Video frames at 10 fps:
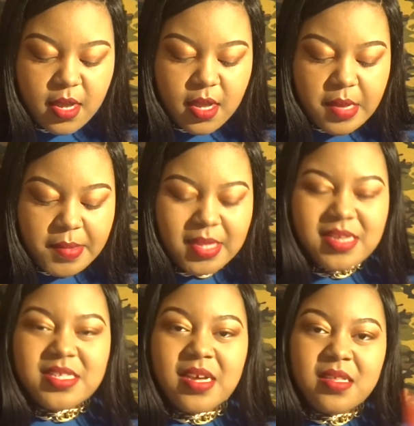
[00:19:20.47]
Um, I think
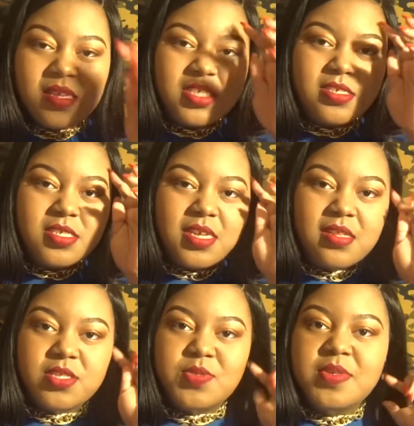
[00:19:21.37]
it's like this year it's
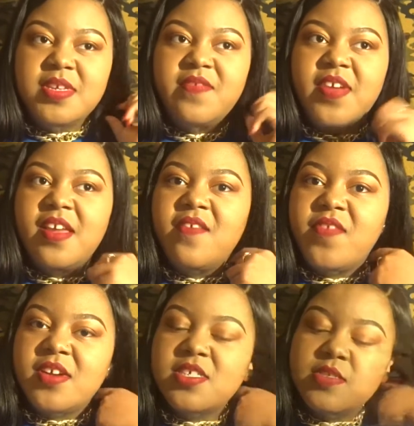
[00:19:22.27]
like the 20th
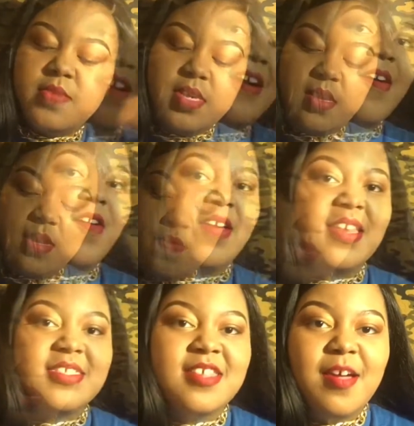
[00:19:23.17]
anniversary. Oh, and it
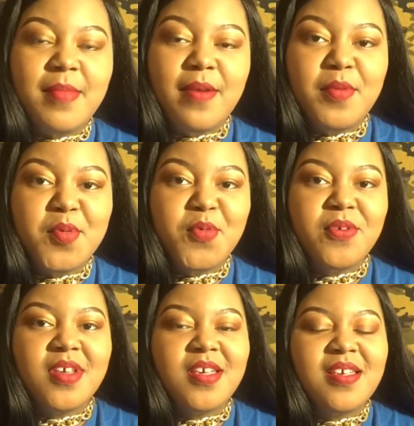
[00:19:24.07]
stopped my
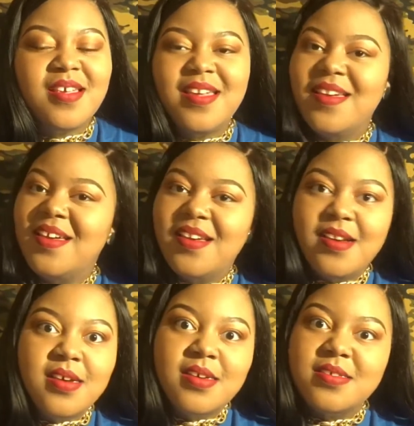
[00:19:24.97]
recording
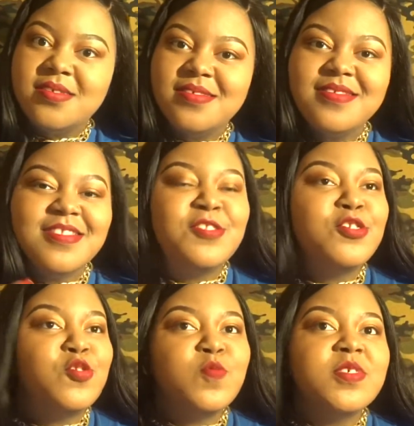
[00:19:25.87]

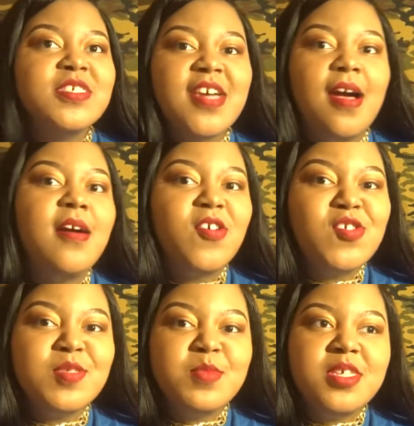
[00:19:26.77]
no one
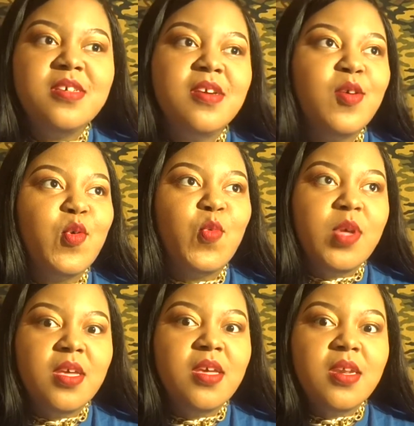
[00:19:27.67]
calls me
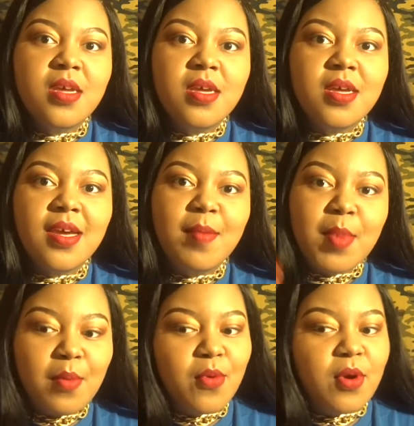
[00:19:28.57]
when I'm
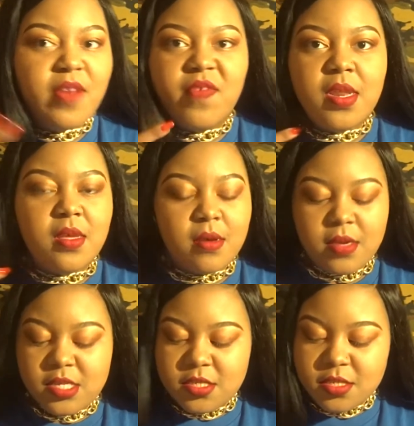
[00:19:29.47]
not recording a video.
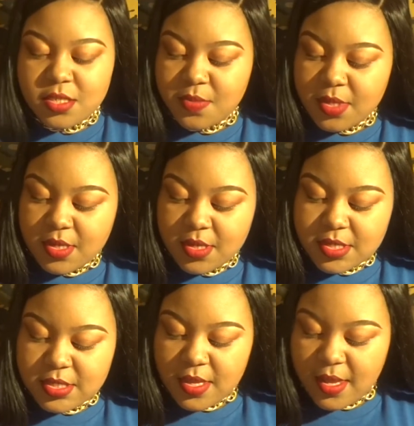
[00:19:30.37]
It's just, it's
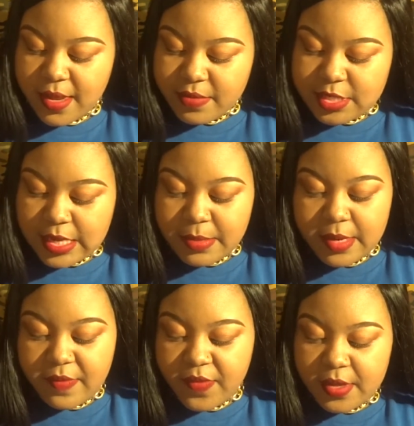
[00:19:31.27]
ridiculous. Every time,
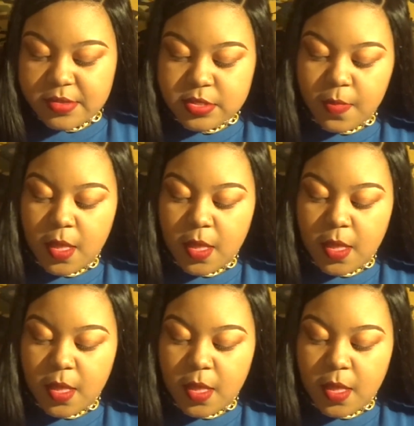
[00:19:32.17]
never fails.